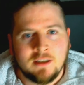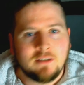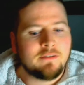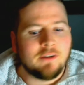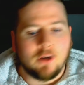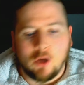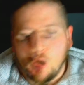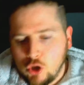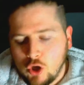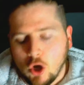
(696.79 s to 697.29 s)

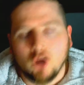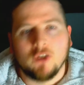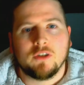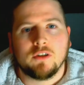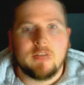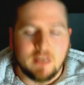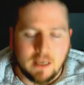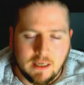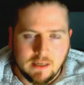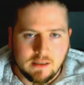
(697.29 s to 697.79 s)
For
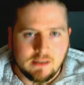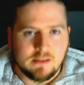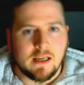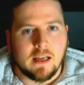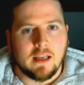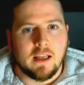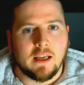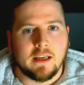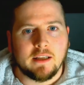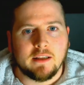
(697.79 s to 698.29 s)
God's sake,
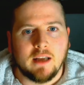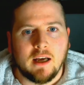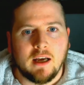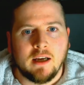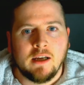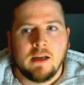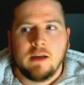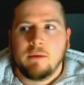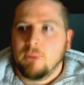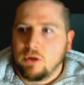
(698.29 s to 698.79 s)
stay like
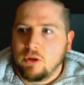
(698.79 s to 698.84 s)
that,